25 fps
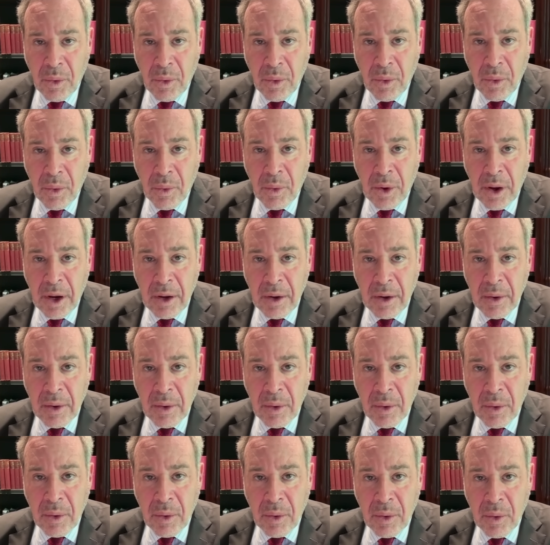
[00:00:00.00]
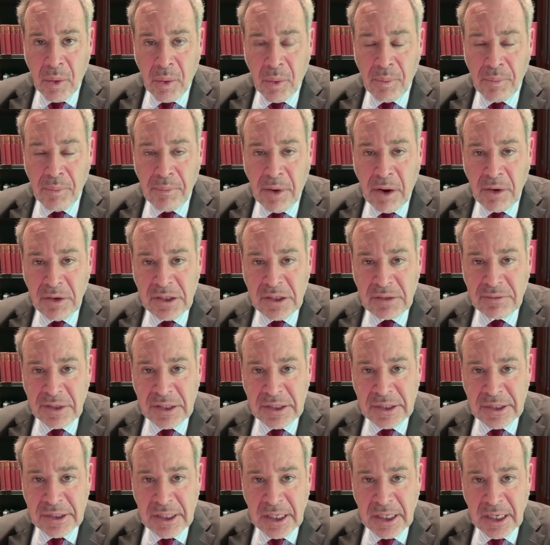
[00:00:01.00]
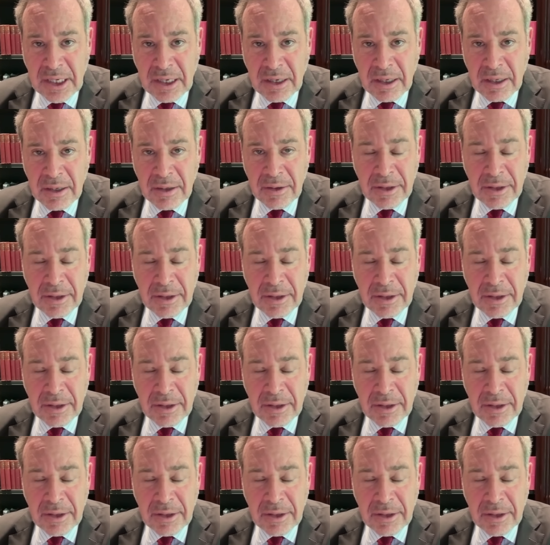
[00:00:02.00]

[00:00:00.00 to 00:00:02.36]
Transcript: what most of us see,